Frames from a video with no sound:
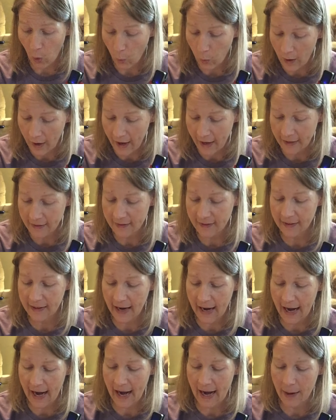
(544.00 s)
wind
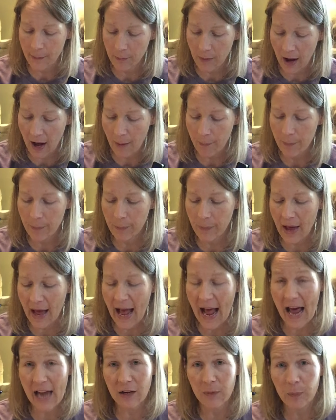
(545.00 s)
came up
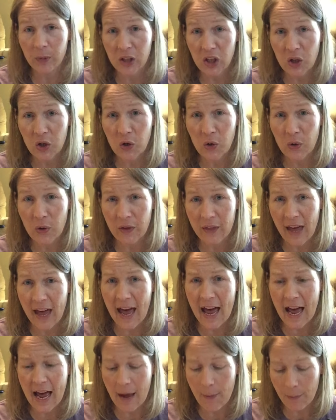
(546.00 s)
and blew
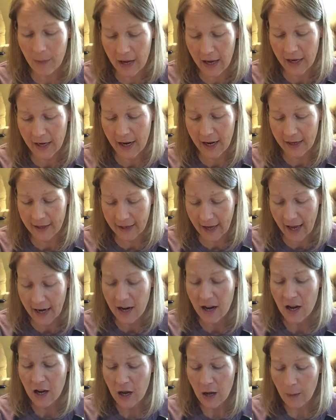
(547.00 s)
them in again.
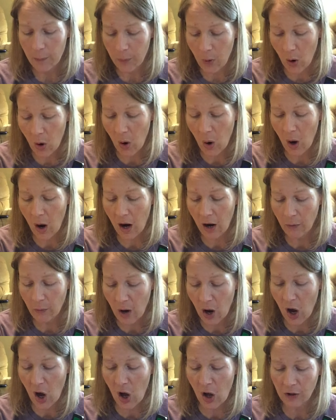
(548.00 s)
Poor
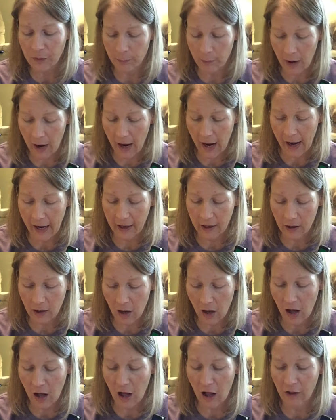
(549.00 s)
old
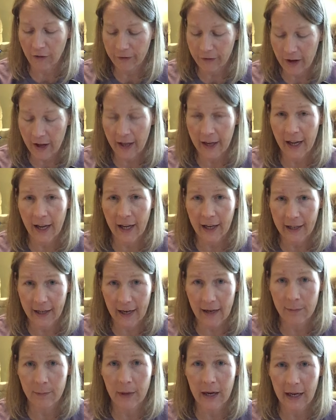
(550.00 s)
Michael
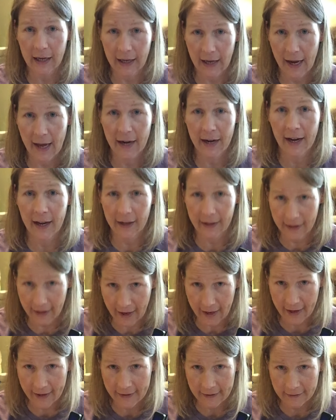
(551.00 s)
Finnegan, begin
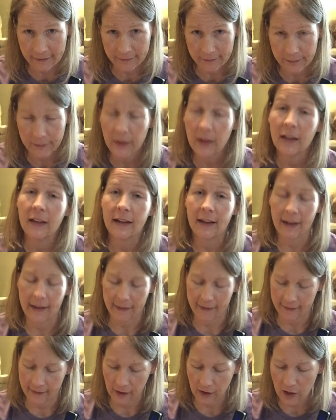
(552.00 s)
again.
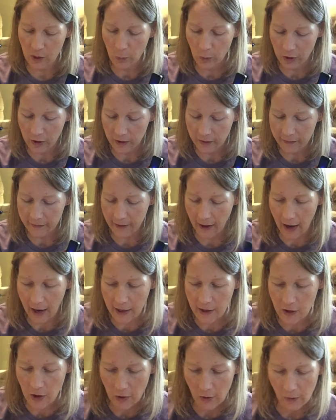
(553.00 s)
Silly words,
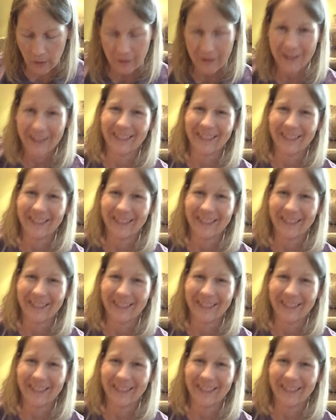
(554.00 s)
I know.